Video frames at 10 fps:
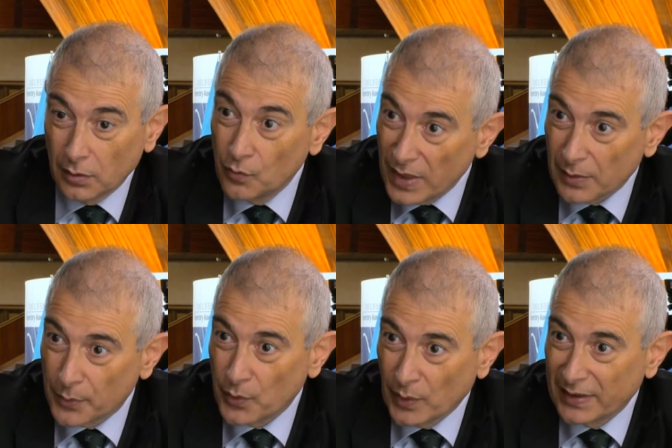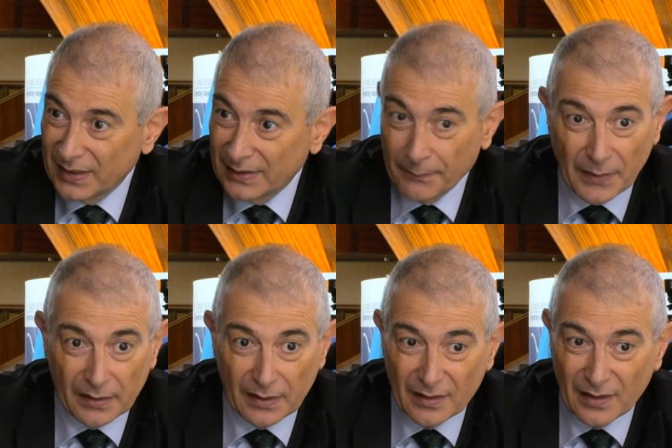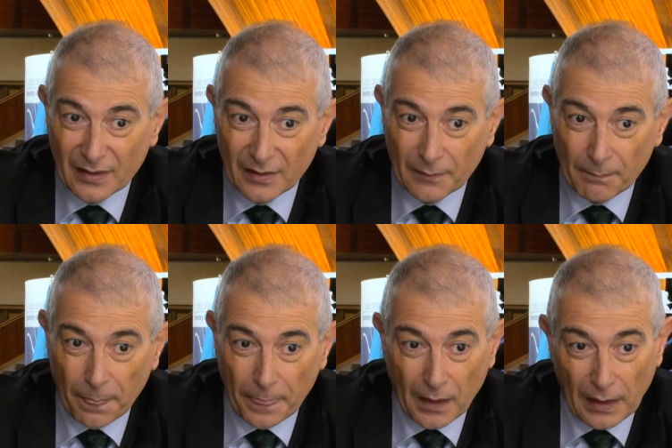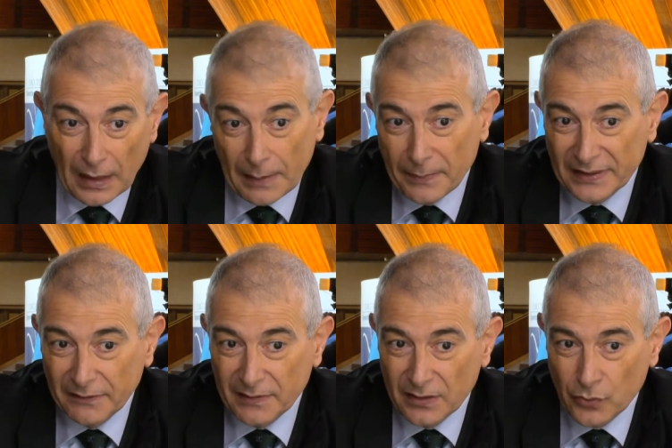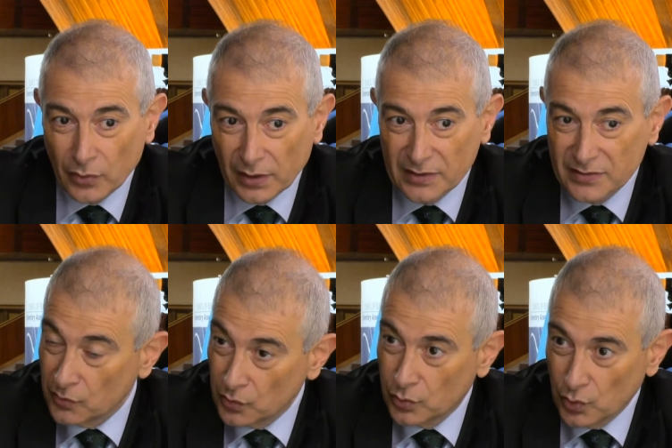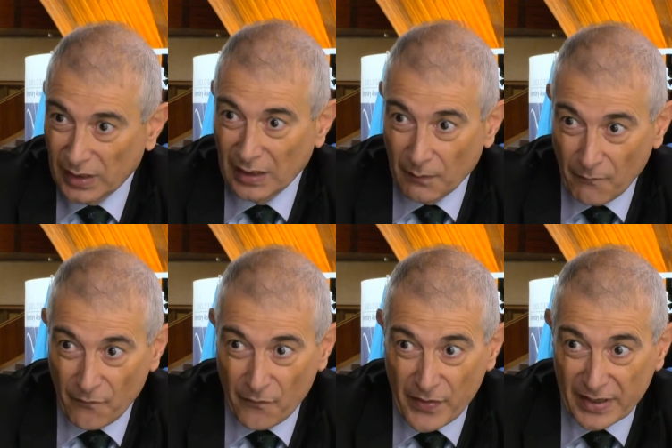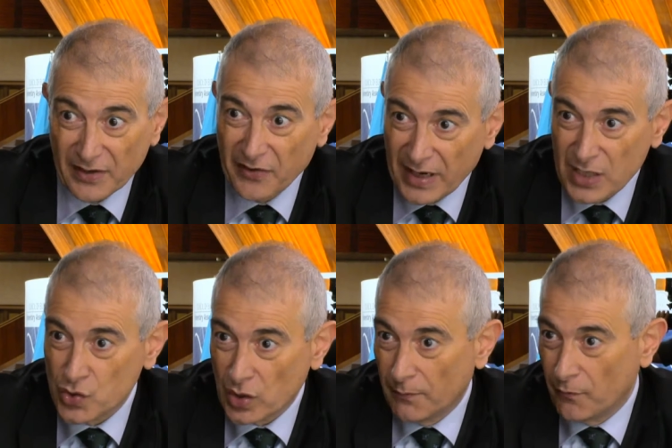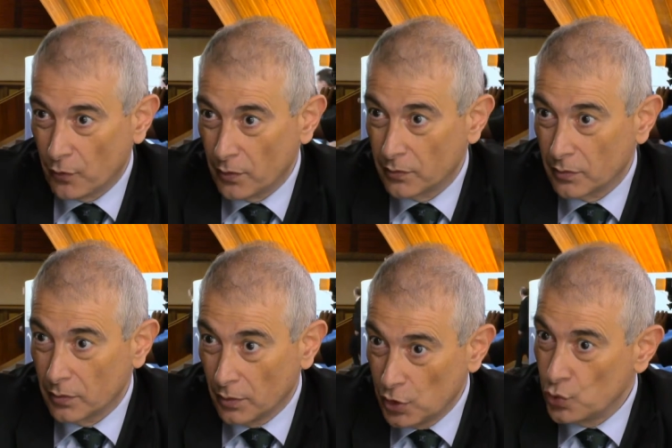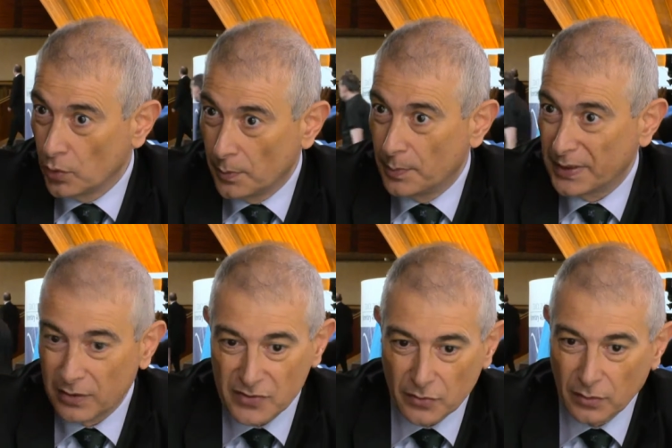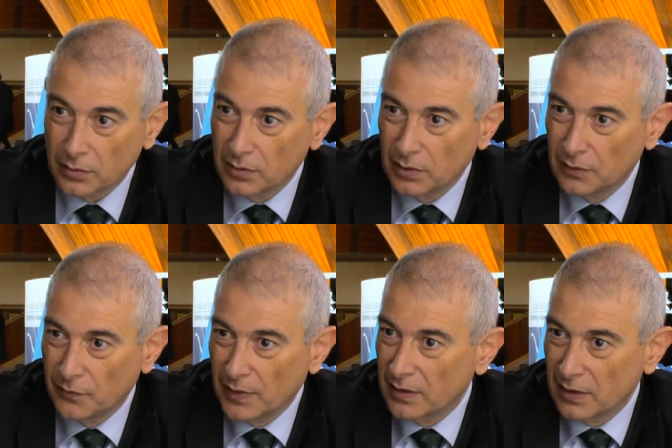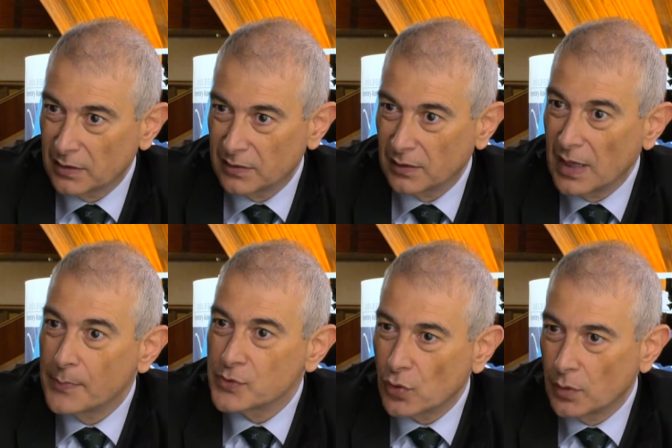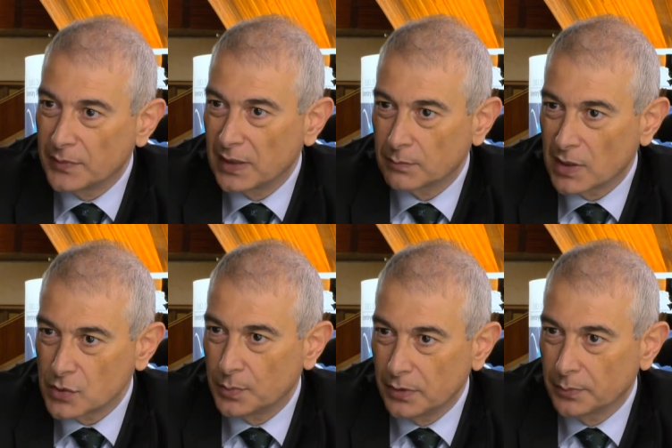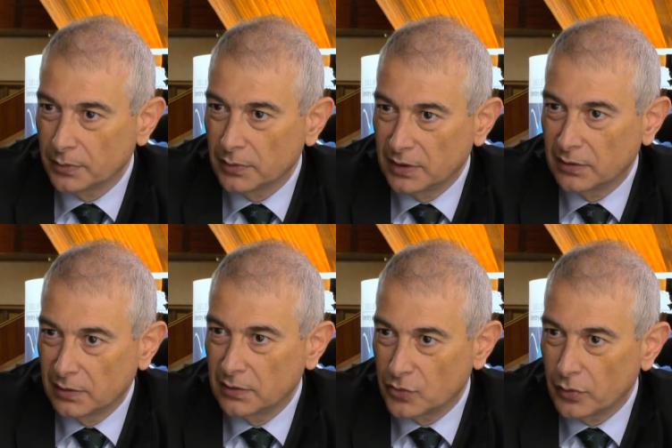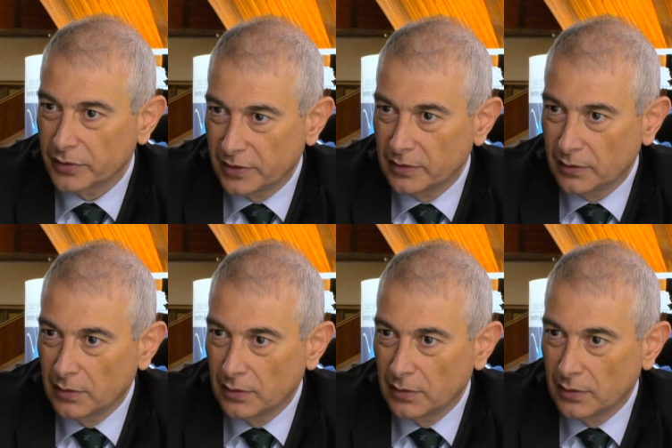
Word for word: we are providing them, and uh, I believe that Turkey is doing a very great job for Europe because you know the, if we are not absorbed that much people in Turkey,